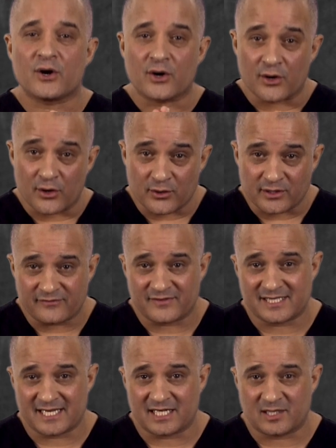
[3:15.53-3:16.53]
Early
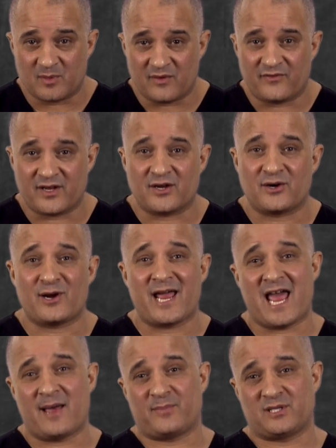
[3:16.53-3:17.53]
vasectomy failure
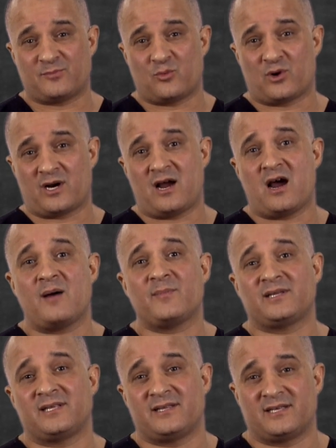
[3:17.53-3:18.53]
happens more
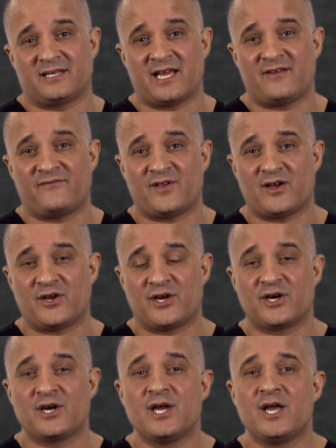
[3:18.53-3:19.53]
commonly than late
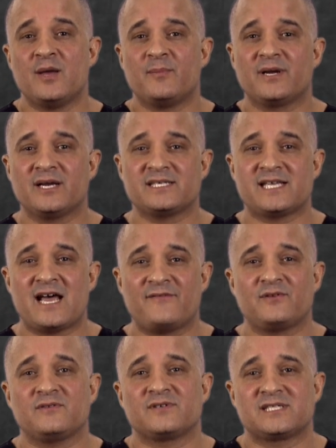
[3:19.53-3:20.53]
failure because
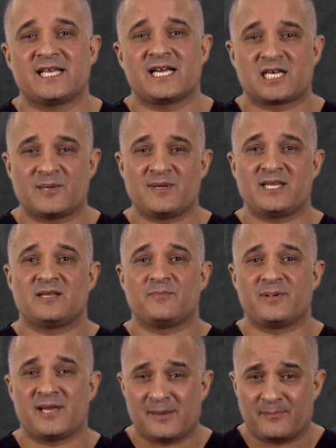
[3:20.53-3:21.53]
after a vasectomy,
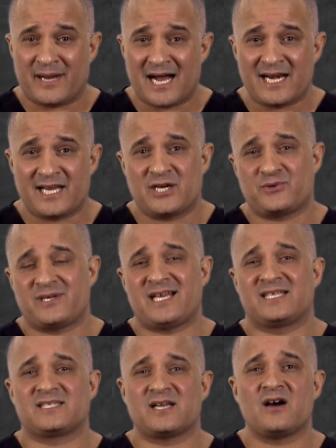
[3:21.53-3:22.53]
the body
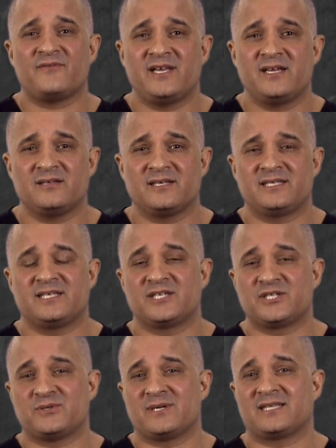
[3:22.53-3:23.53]
creates soft healing
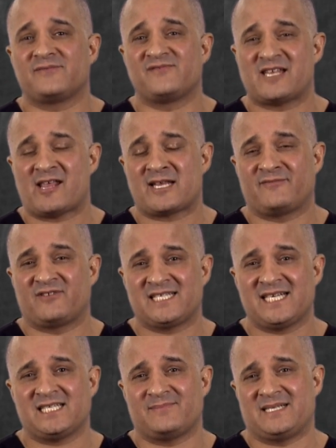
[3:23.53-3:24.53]
tissue at the
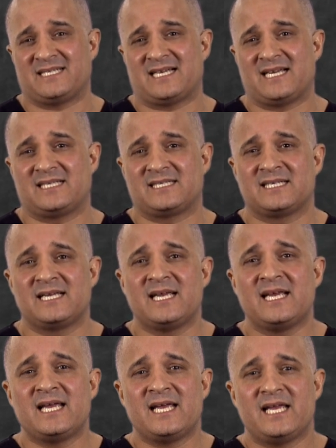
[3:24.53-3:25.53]
vasectomy sites.
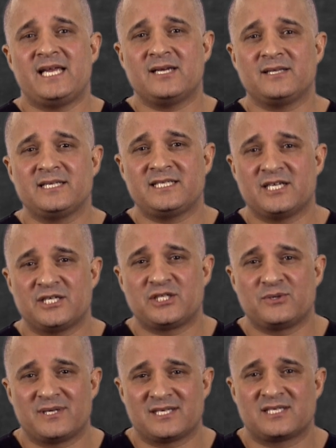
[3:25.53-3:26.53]
Healing
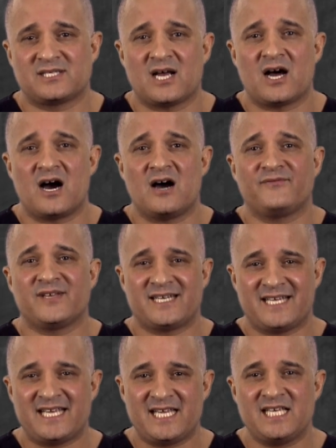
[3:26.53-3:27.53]
tissue is soft
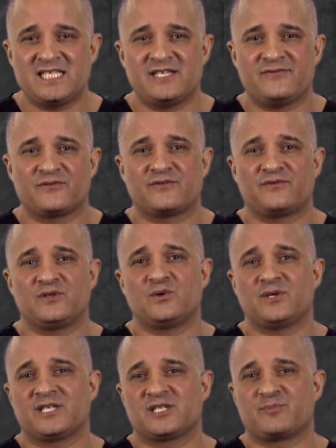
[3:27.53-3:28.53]
and easy for
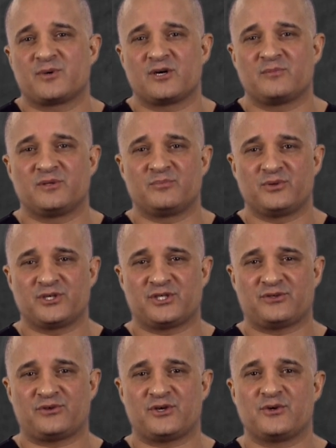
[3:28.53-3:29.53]
fluid and sperm to push
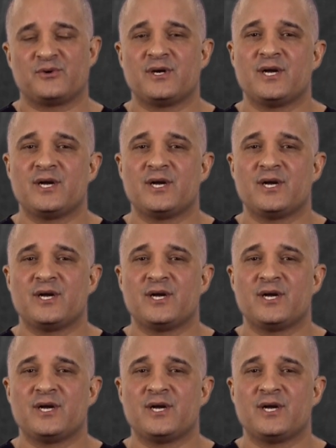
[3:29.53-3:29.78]
through.